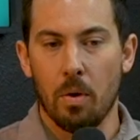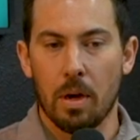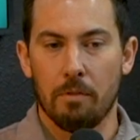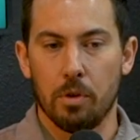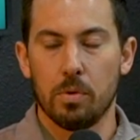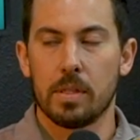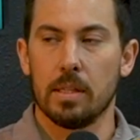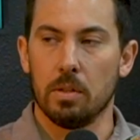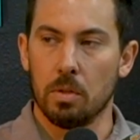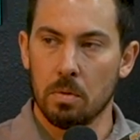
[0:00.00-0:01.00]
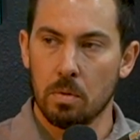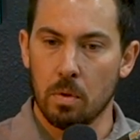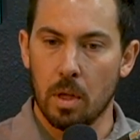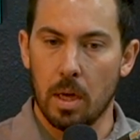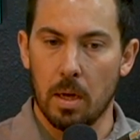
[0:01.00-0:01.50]
have you seen
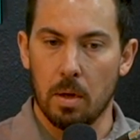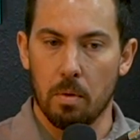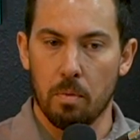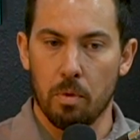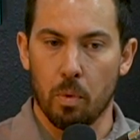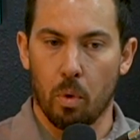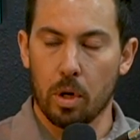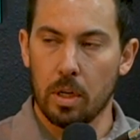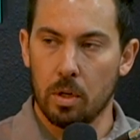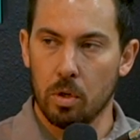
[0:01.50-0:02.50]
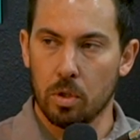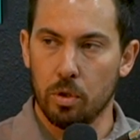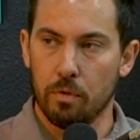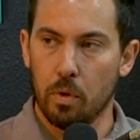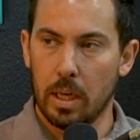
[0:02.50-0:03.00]
the work in your
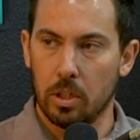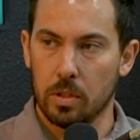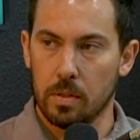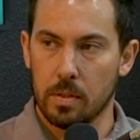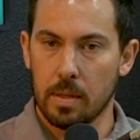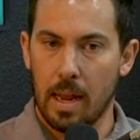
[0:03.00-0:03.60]
two vocations?